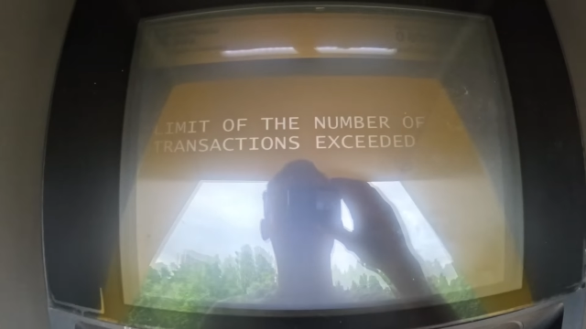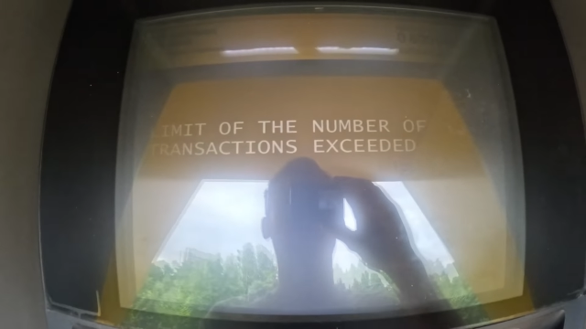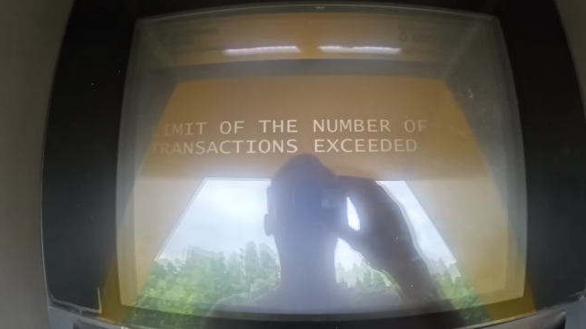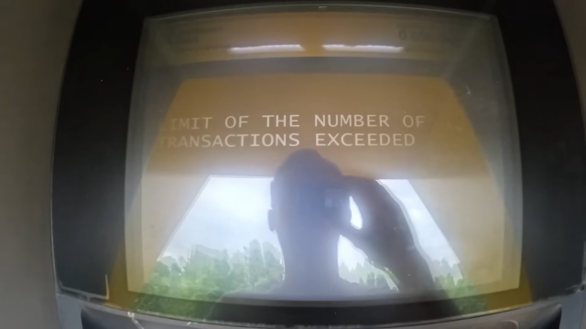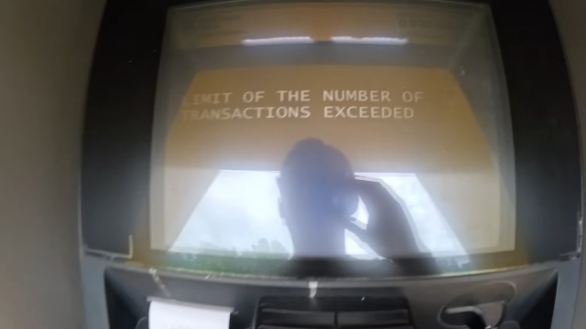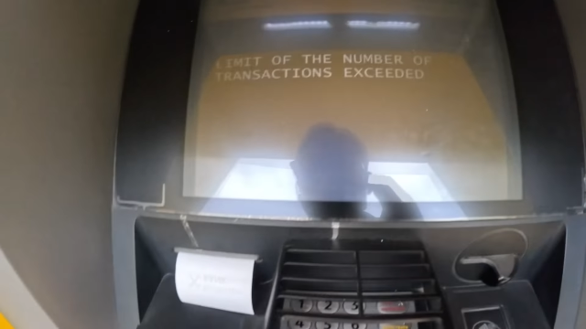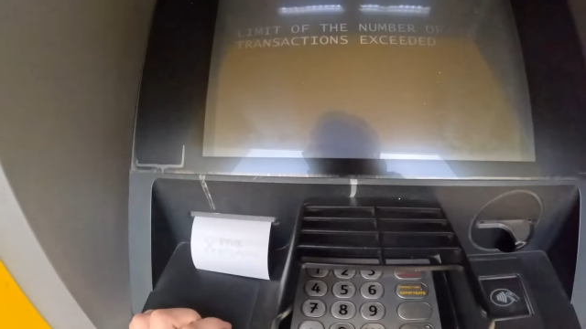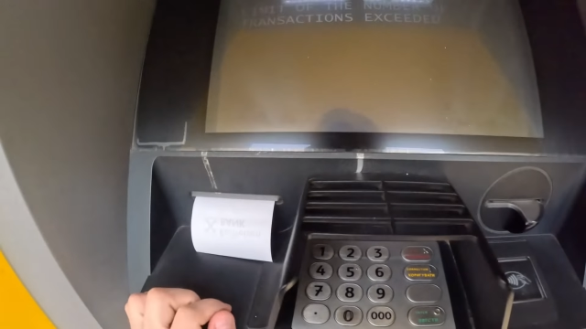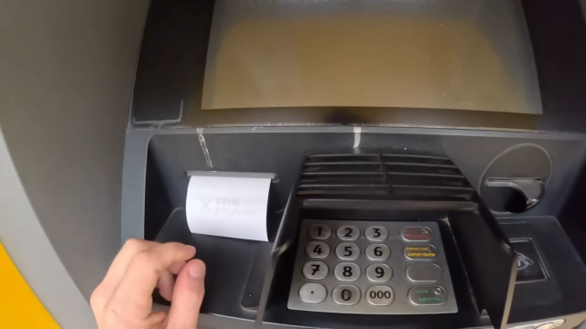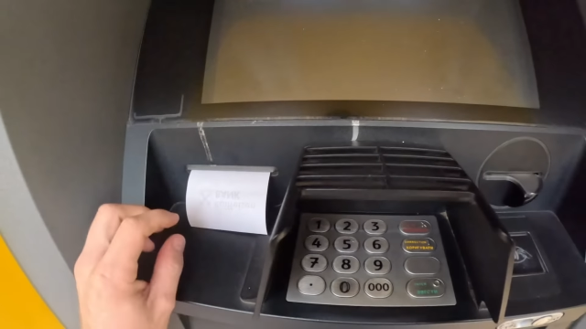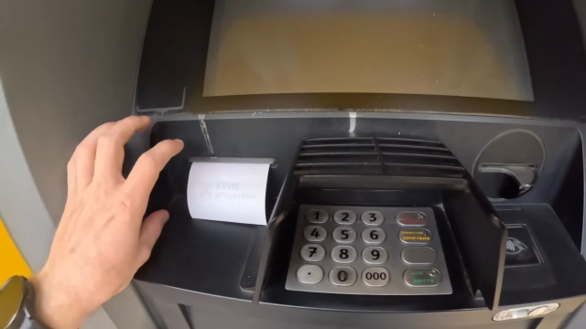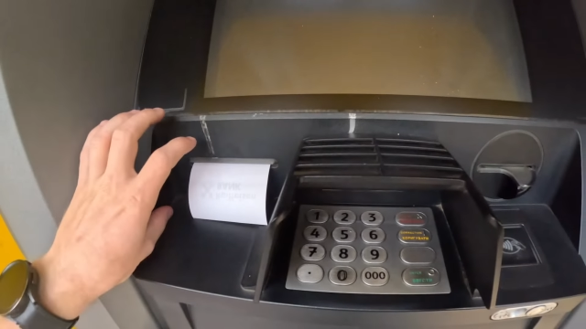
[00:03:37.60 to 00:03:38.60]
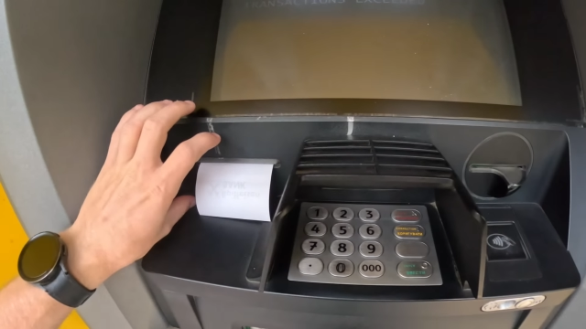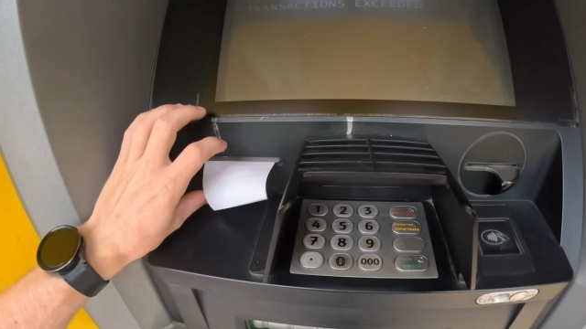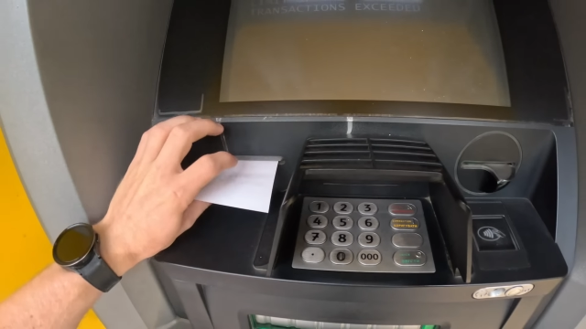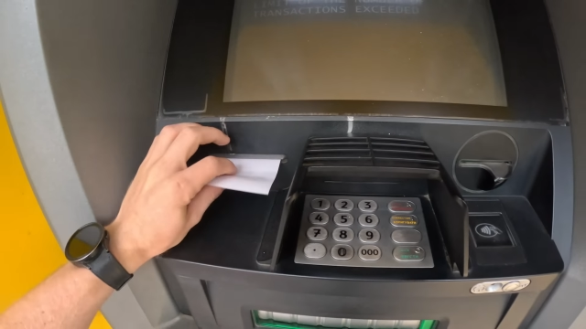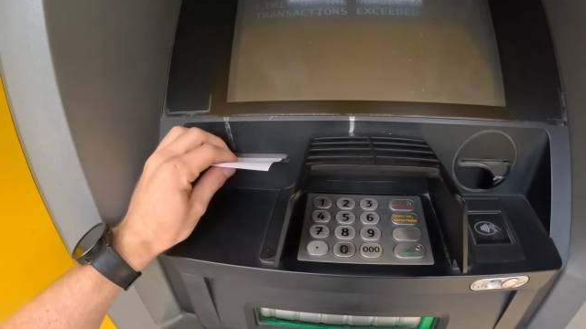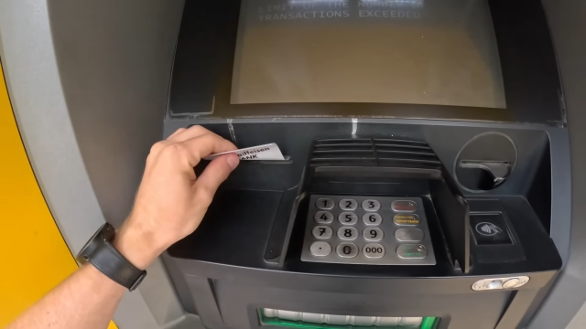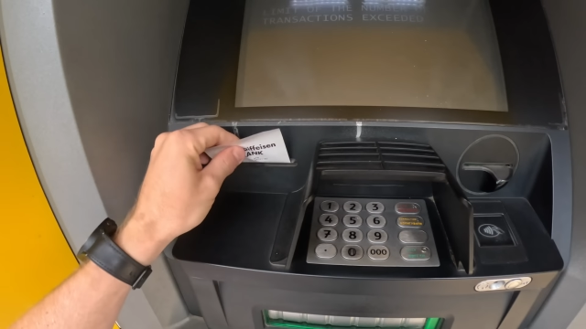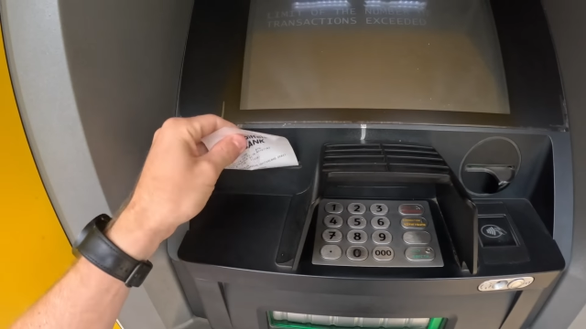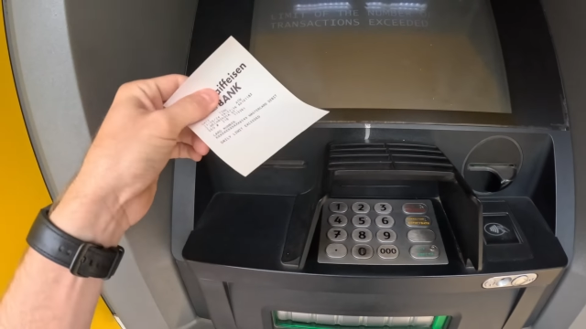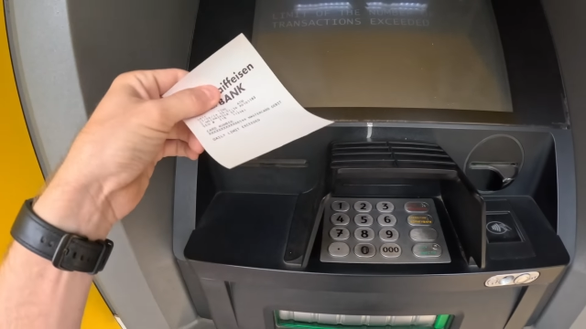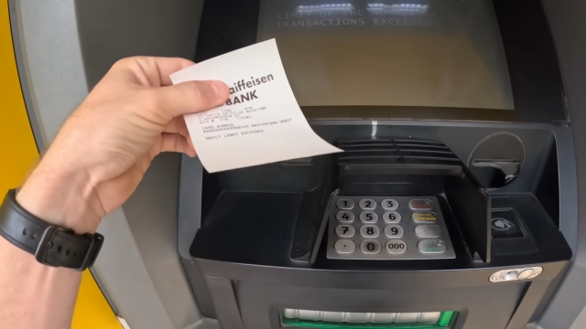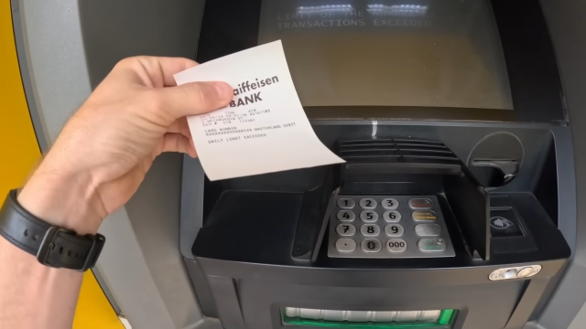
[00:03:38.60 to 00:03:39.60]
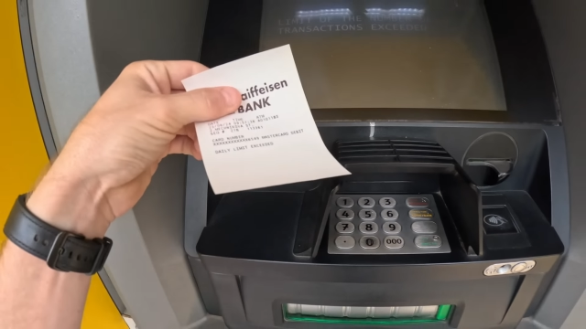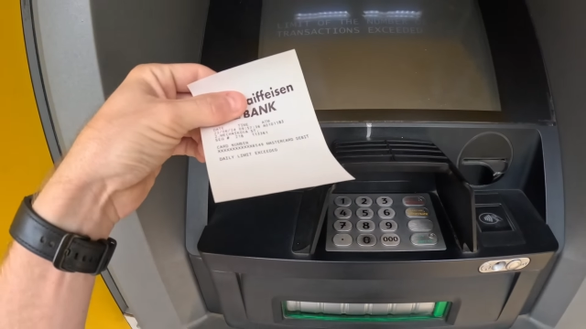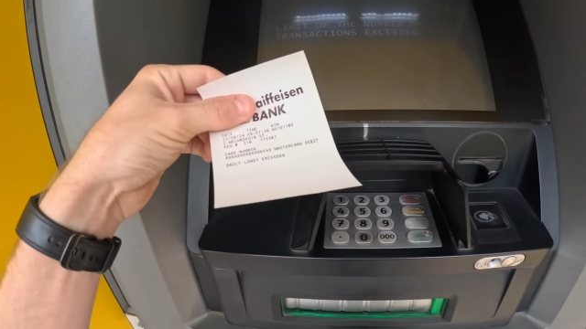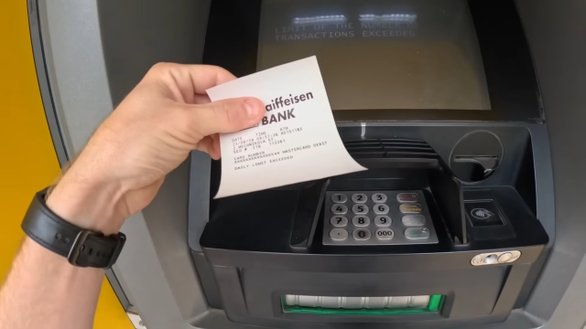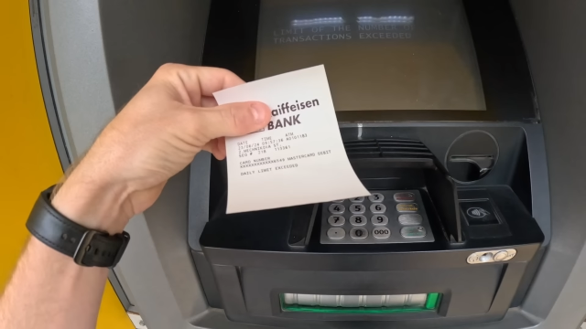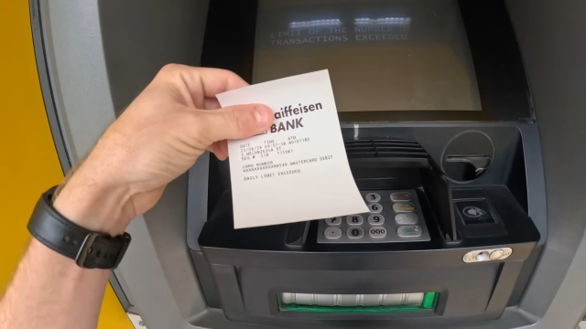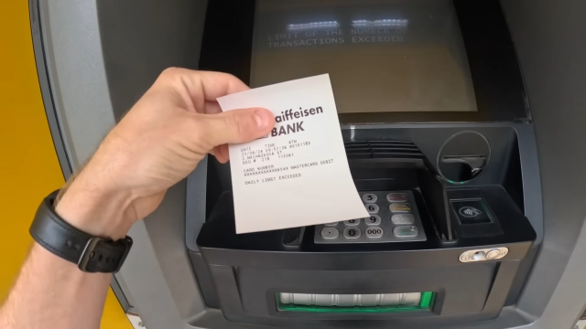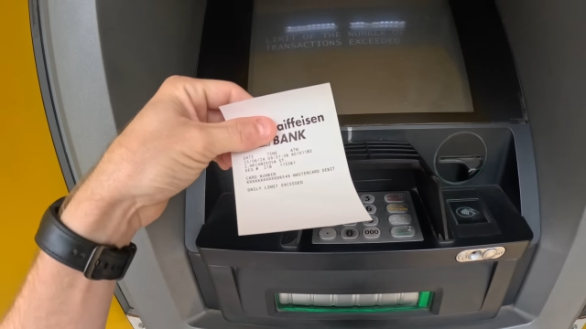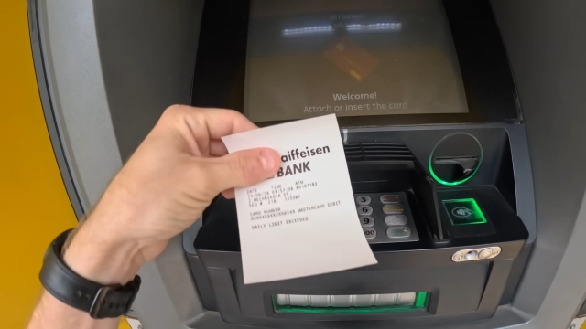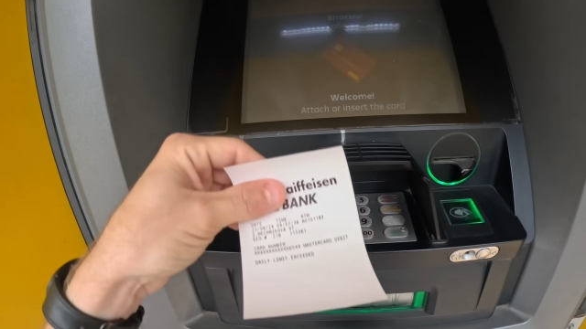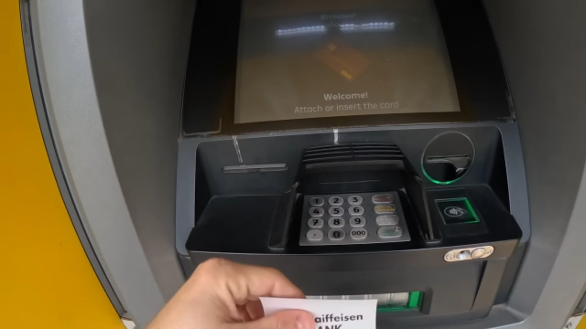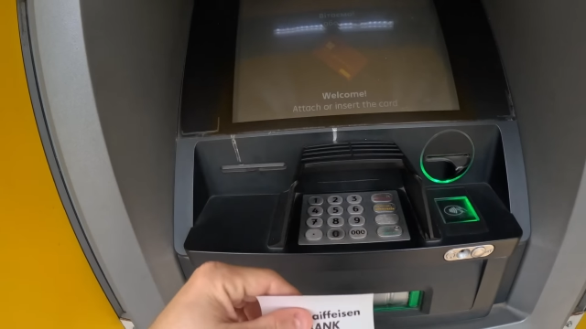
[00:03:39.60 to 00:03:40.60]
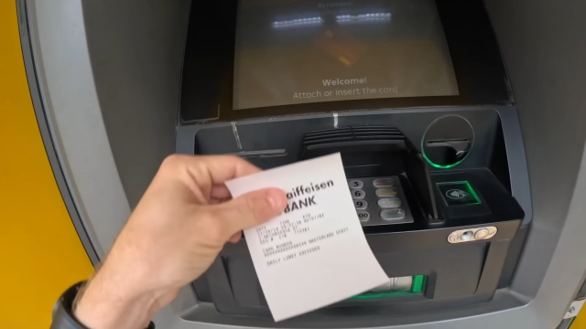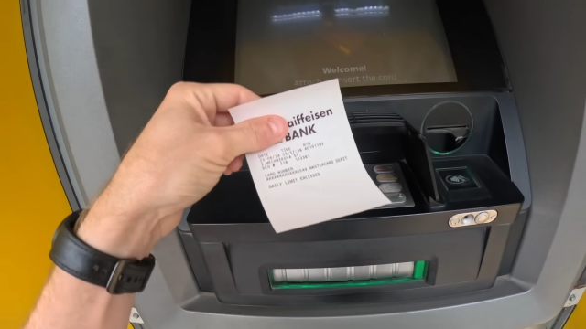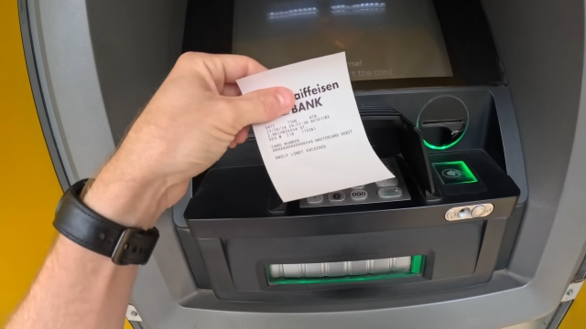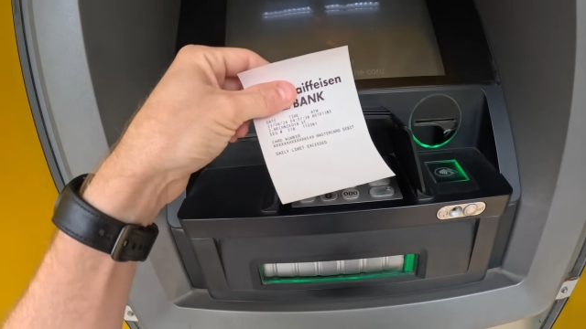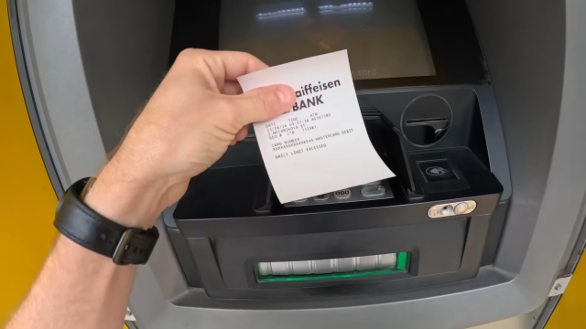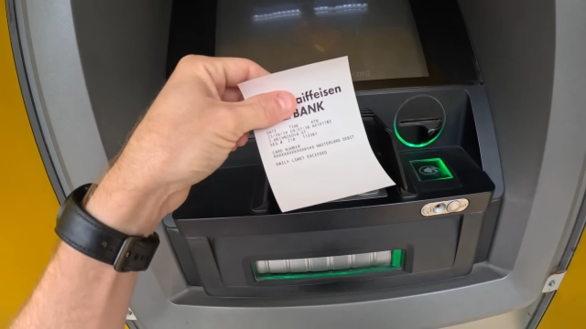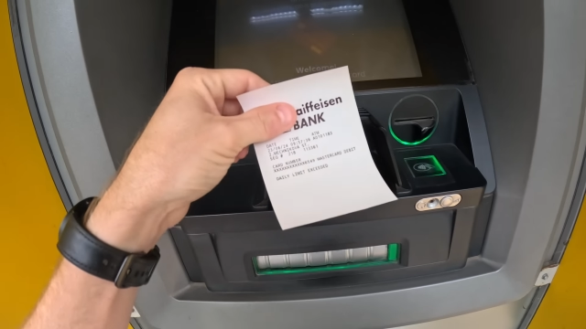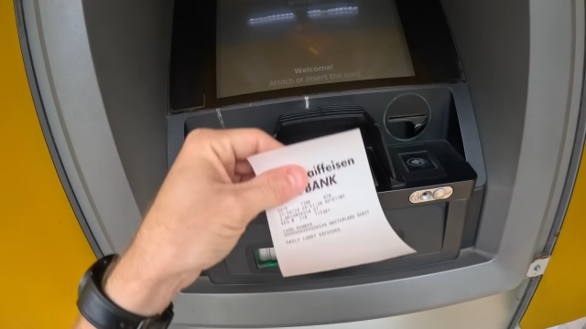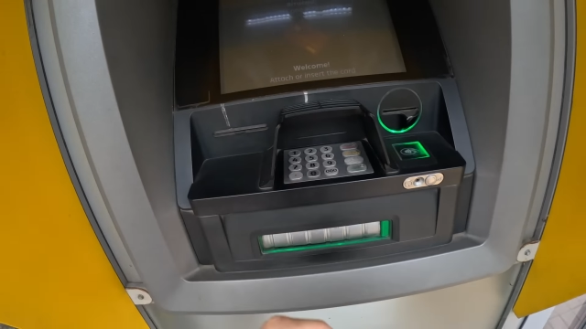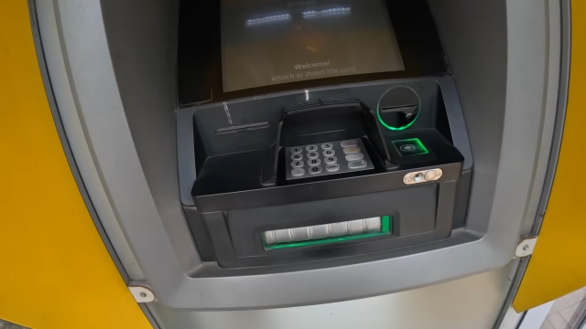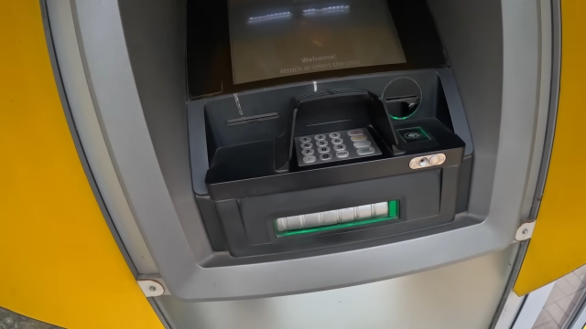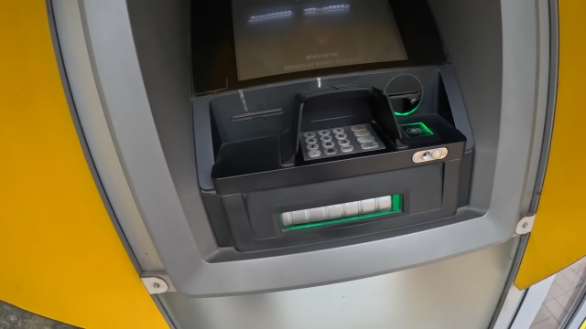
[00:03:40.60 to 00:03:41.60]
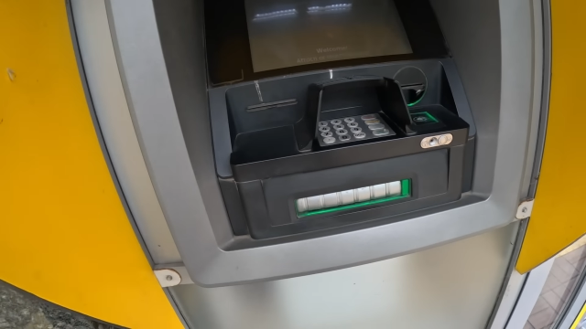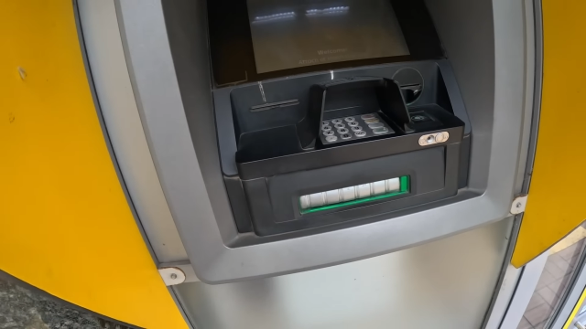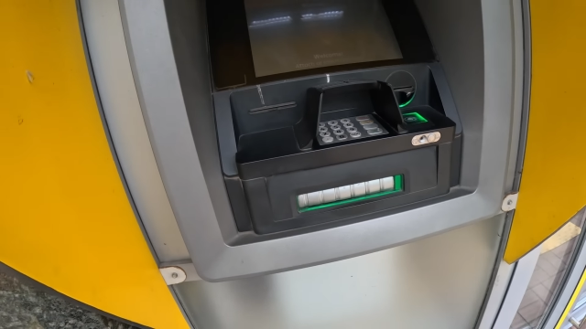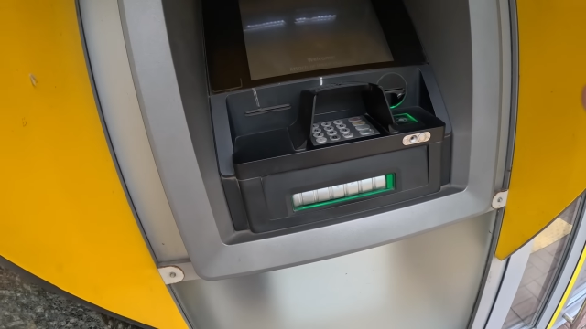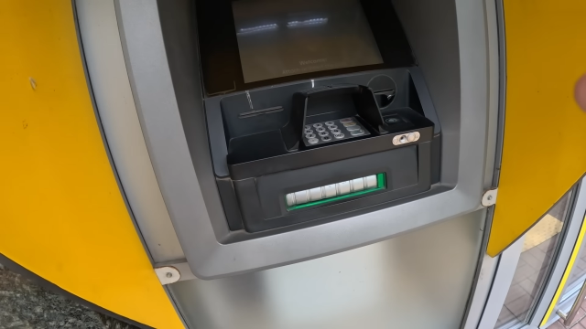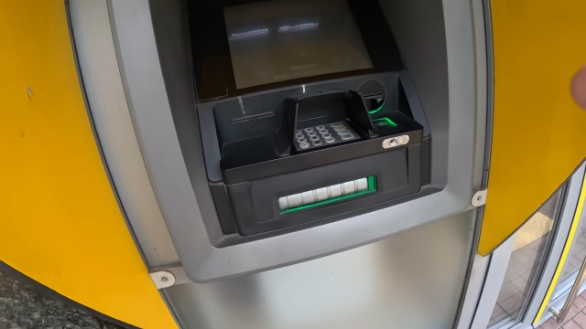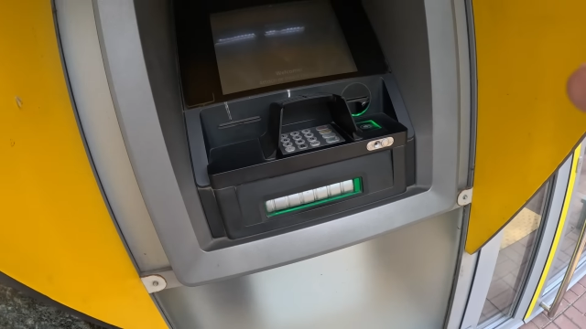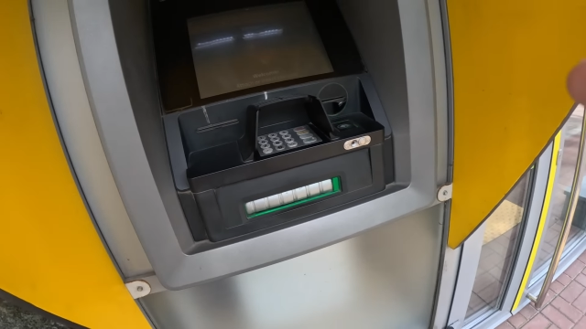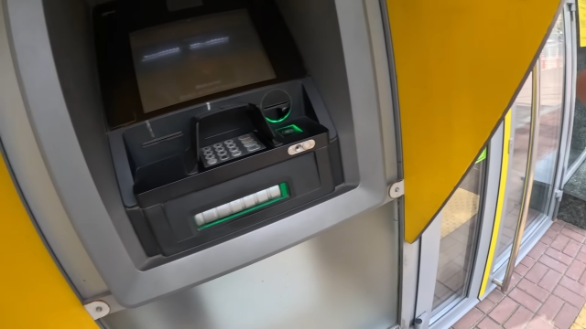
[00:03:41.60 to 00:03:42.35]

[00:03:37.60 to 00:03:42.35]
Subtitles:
Nobody's mouth can be seen.